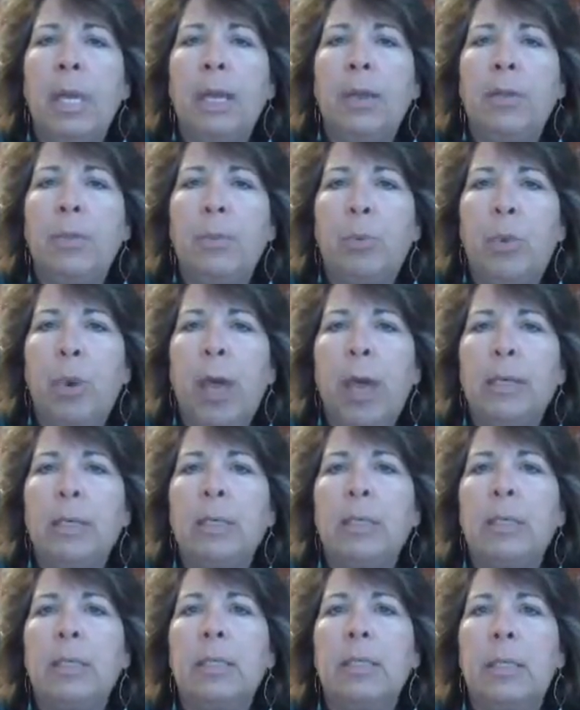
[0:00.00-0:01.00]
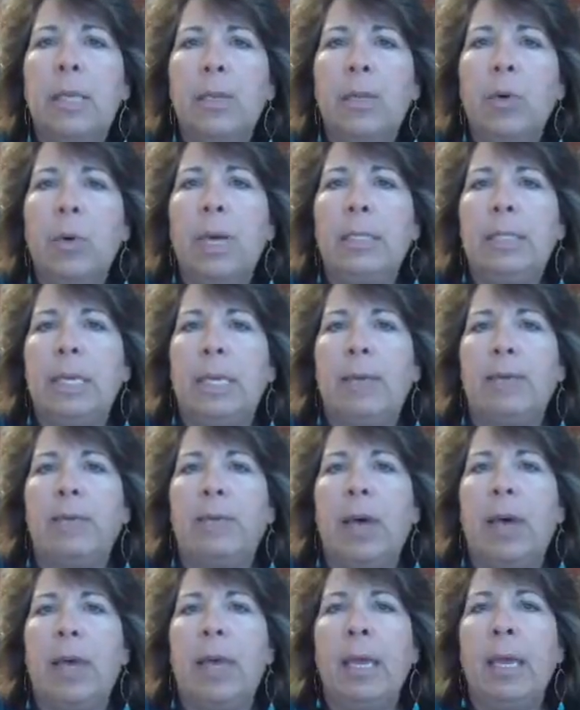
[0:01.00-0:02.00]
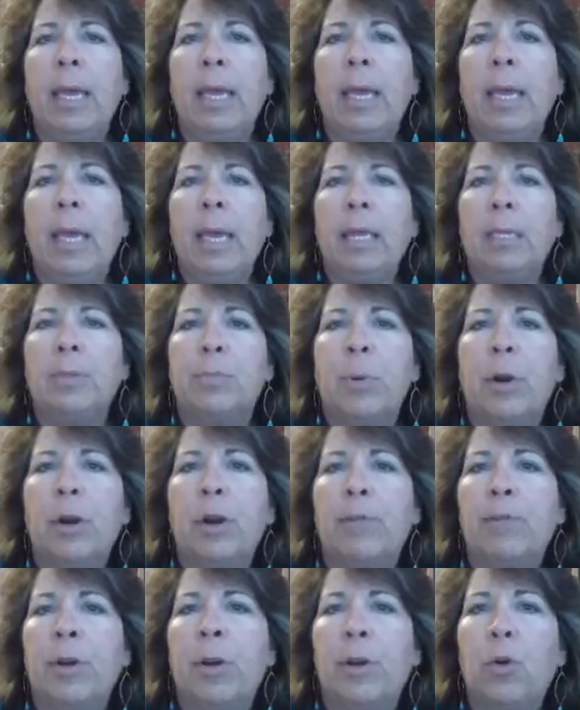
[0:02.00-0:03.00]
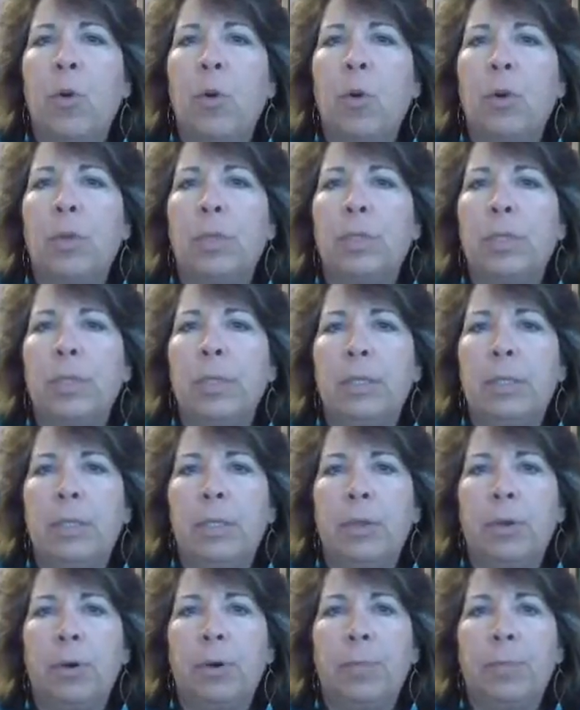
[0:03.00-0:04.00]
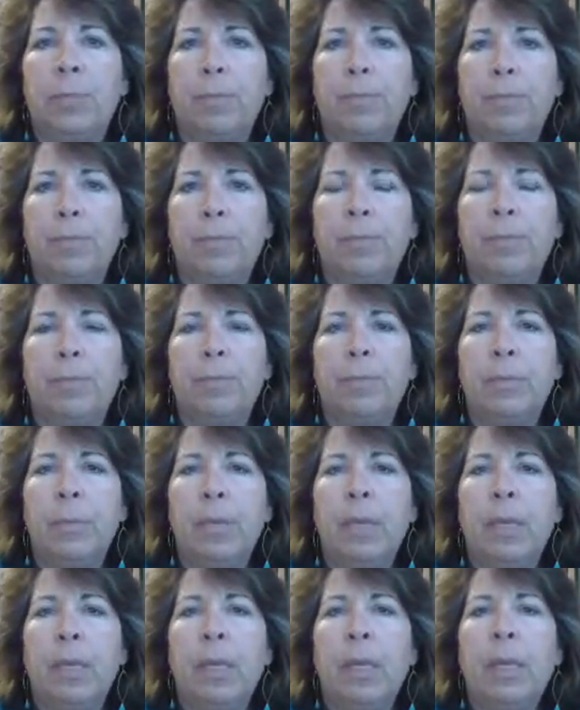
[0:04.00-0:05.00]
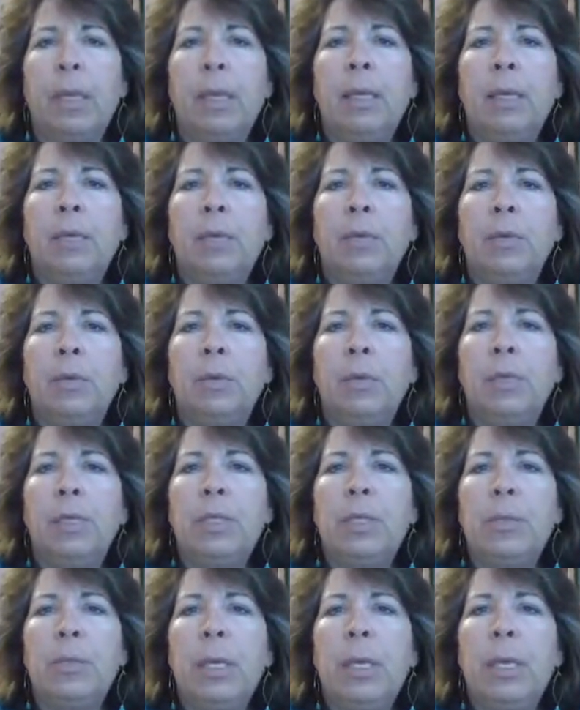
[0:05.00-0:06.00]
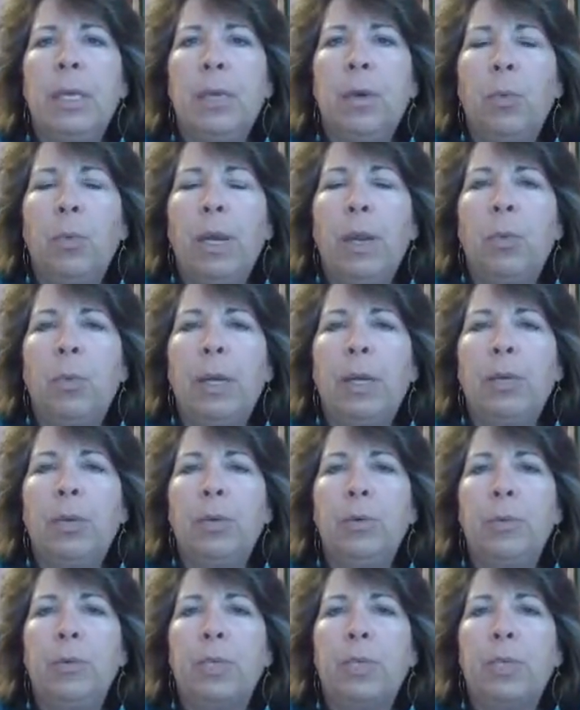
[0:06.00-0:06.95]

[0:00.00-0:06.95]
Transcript: and the practices that you identify as part of our course this term. So this week, what I want to do is